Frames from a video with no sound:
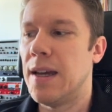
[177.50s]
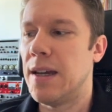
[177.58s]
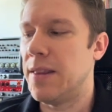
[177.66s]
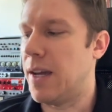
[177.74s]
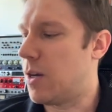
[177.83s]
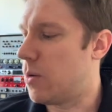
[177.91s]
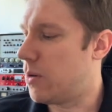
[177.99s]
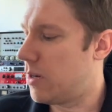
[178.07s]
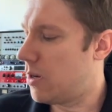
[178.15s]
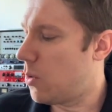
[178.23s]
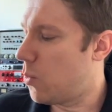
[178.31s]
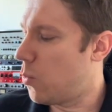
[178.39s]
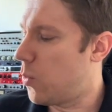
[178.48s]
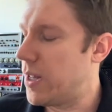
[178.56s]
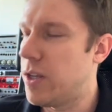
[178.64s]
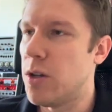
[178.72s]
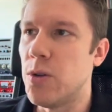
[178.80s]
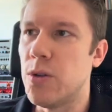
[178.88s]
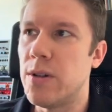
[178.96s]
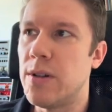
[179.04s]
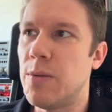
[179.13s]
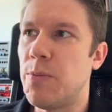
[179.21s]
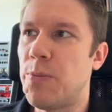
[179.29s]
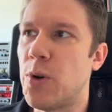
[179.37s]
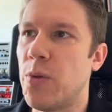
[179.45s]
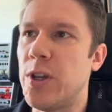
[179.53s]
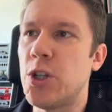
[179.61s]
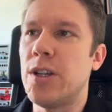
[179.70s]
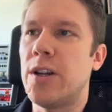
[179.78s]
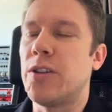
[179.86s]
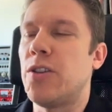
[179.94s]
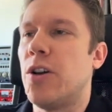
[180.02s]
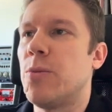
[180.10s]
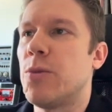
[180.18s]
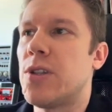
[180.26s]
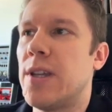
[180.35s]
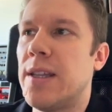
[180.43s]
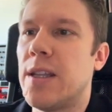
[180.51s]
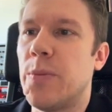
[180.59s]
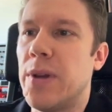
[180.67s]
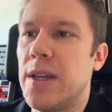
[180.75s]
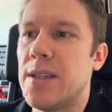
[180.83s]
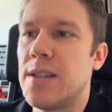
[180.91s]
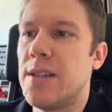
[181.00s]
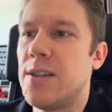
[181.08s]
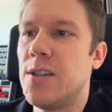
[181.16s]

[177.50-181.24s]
Now, when you provision an autonomous database, this